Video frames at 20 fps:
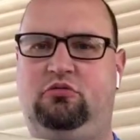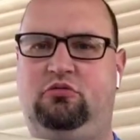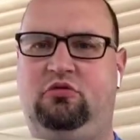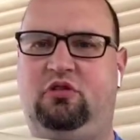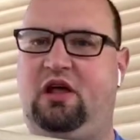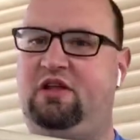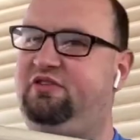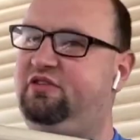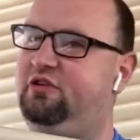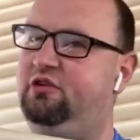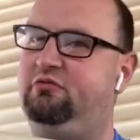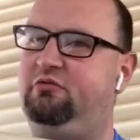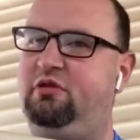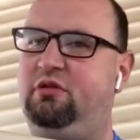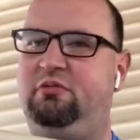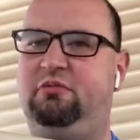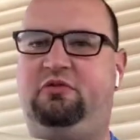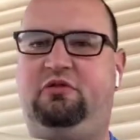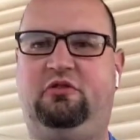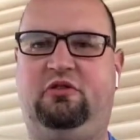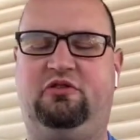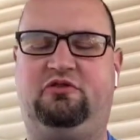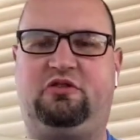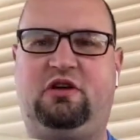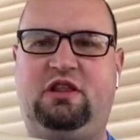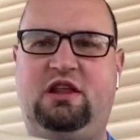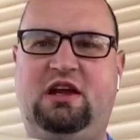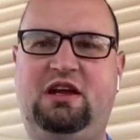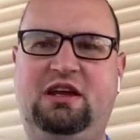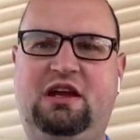That's a good one too. Let's try
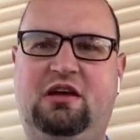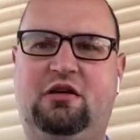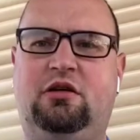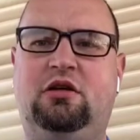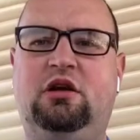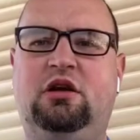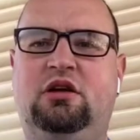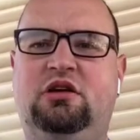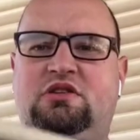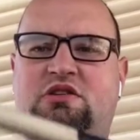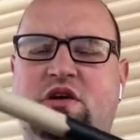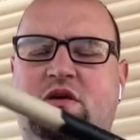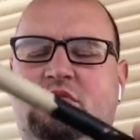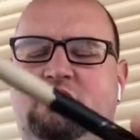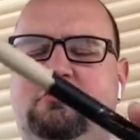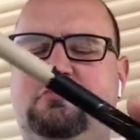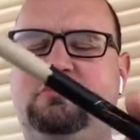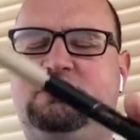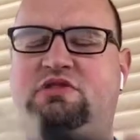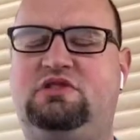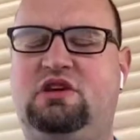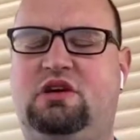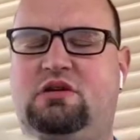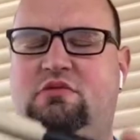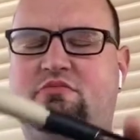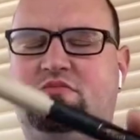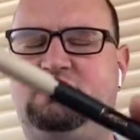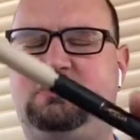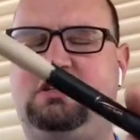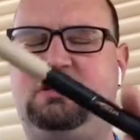that again. Dum,
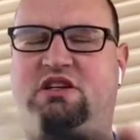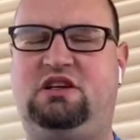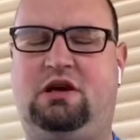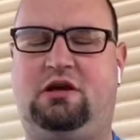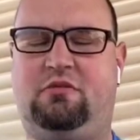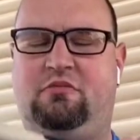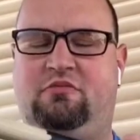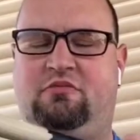dum, dee, dum.